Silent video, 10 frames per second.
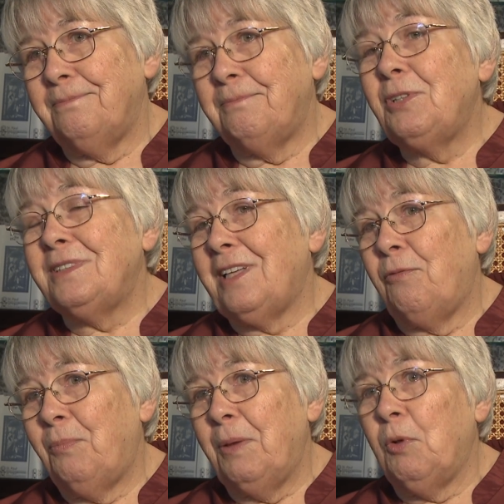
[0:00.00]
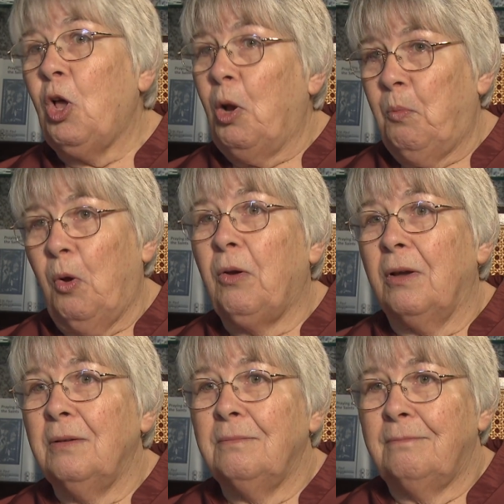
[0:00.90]
most deaf people are broke
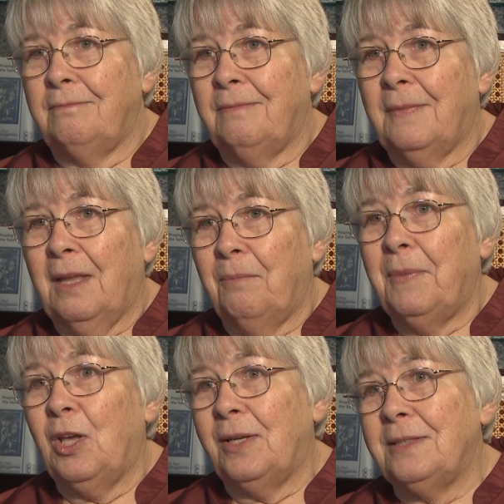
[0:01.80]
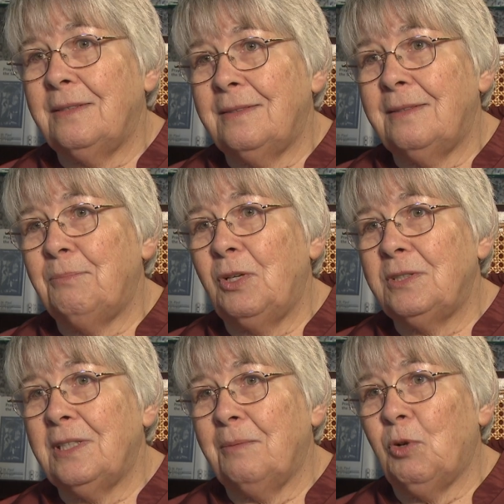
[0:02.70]
because
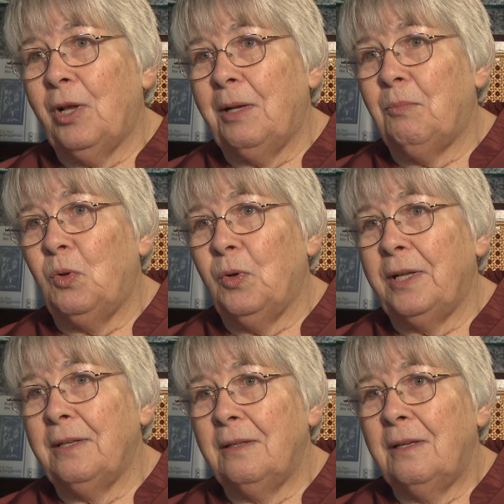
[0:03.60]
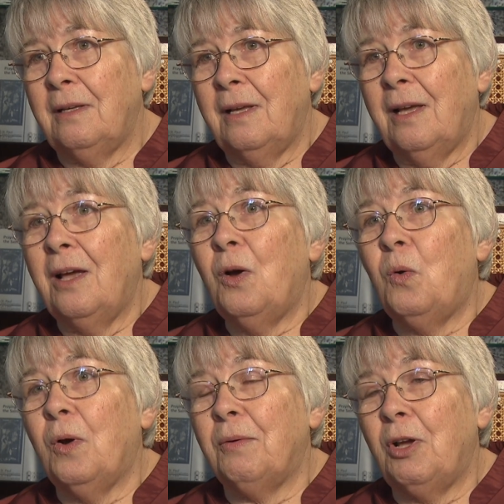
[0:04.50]
most of them are unemployed
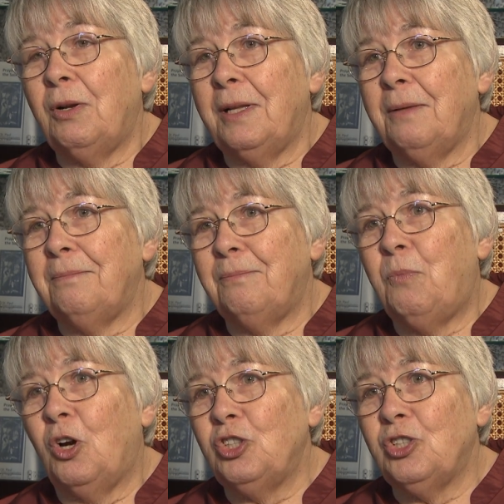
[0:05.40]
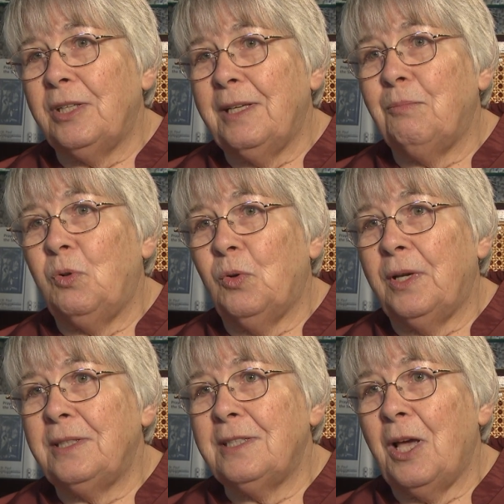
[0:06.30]
or only partially
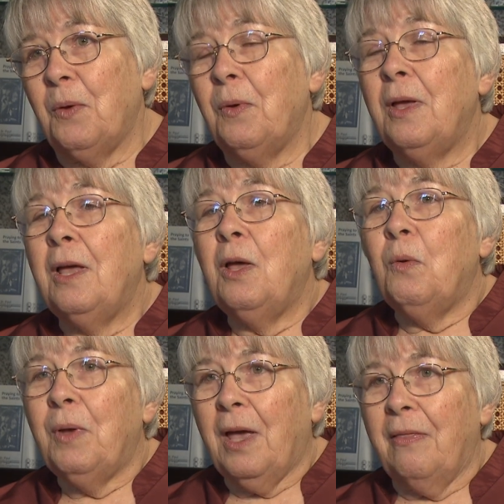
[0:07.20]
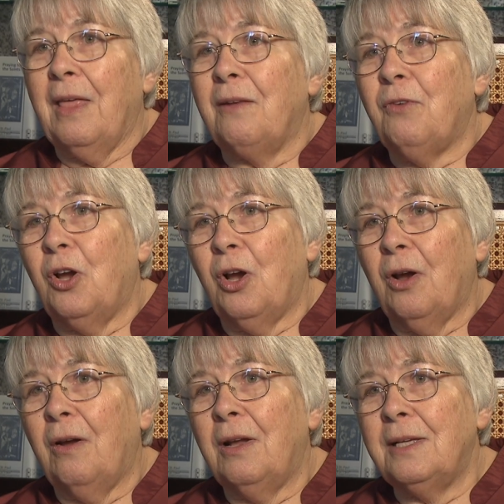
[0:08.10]
employed. So we got that for
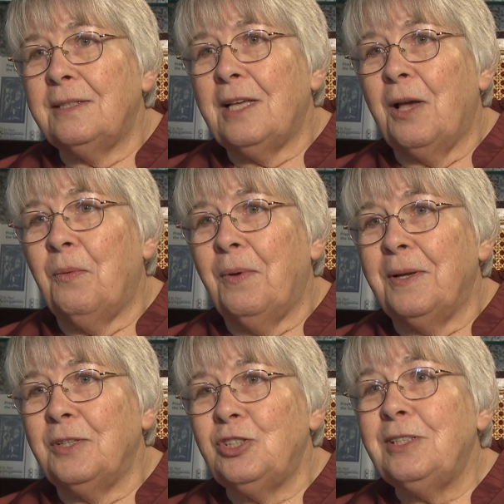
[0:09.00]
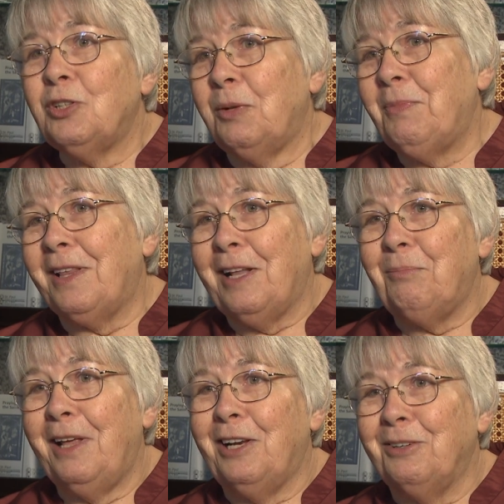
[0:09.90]
her. So she's going to pick that
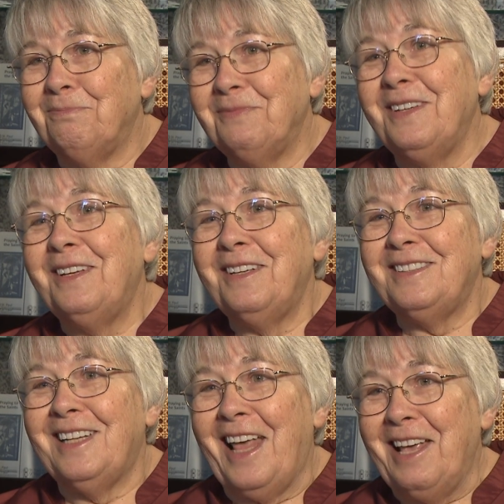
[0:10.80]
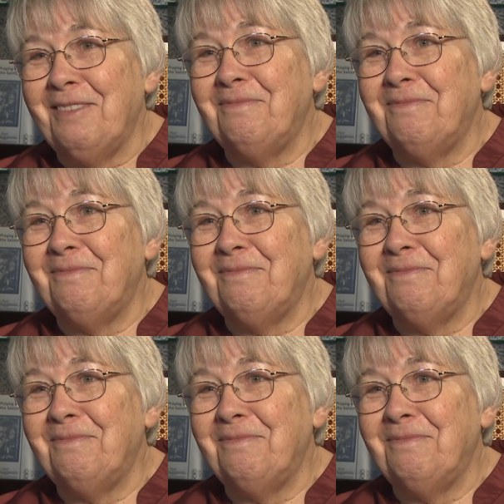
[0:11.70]
later today.